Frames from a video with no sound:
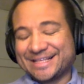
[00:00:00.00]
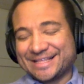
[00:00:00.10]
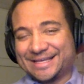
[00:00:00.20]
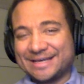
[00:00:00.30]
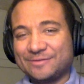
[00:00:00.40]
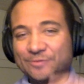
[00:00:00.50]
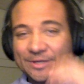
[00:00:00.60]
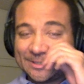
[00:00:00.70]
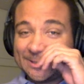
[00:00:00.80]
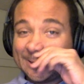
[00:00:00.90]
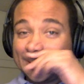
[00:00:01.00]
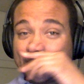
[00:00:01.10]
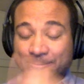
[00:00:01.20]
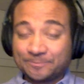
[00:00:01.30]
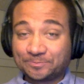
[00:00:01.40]
then we
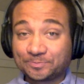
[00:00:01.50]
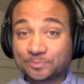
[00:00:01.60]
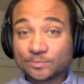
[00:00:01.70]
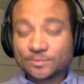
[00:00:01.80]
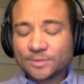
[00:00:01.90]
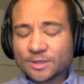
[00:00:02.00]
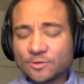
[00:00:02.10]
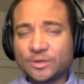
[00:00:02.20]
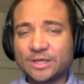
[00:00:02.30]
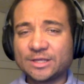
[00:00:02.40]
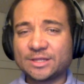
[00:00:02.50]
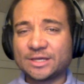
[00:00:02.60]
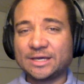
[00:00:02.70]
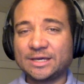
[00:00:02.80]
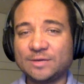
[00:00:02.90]
continue with
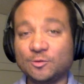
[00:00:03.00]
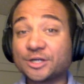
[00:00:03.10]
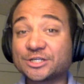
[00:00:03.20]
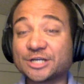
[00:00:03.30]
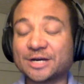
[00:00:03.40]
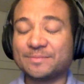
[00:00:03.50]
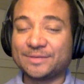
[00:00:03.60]
a workshop,